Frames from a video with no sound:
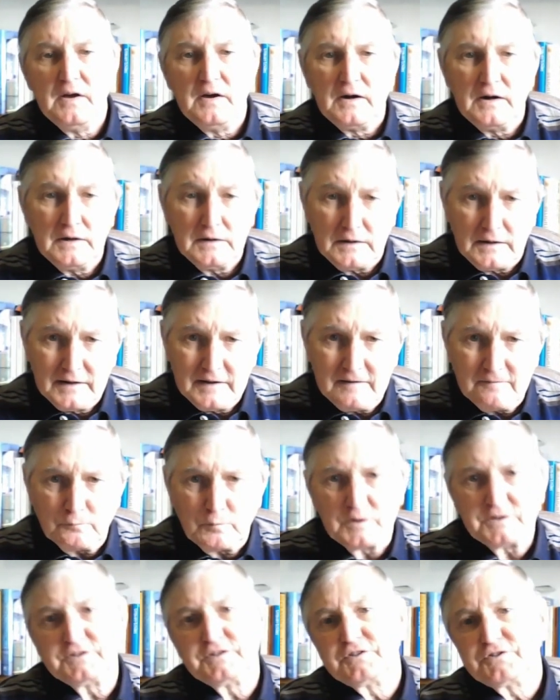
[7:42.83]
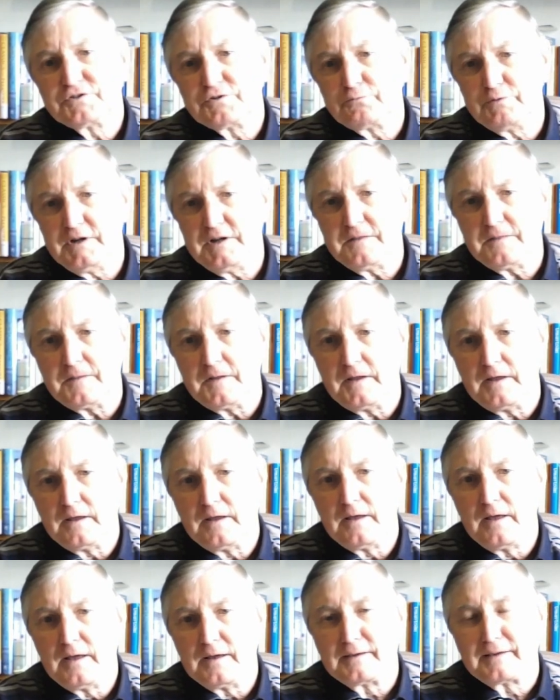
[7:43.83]
I have wanted to read the
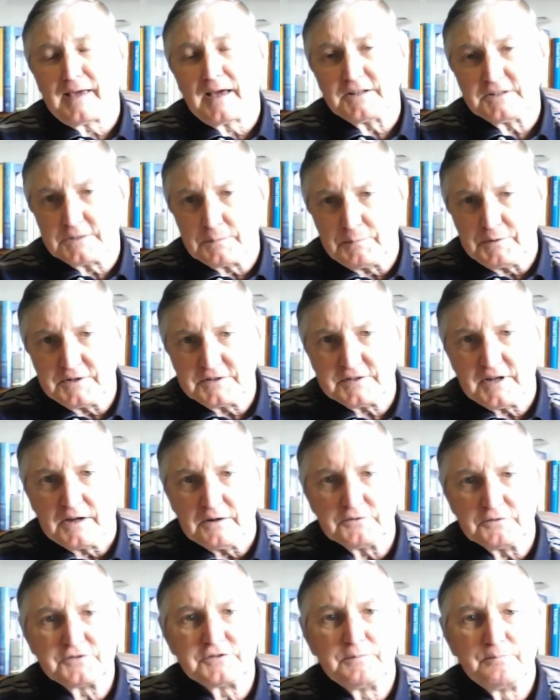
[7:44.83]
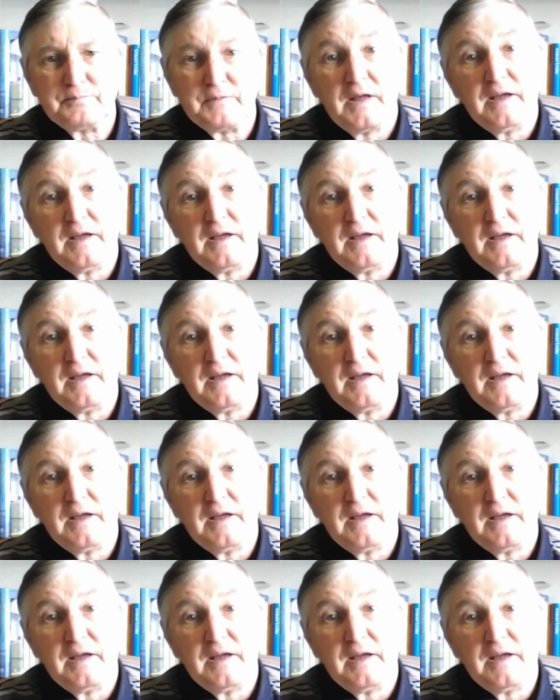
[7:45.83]
Canterbury Tales,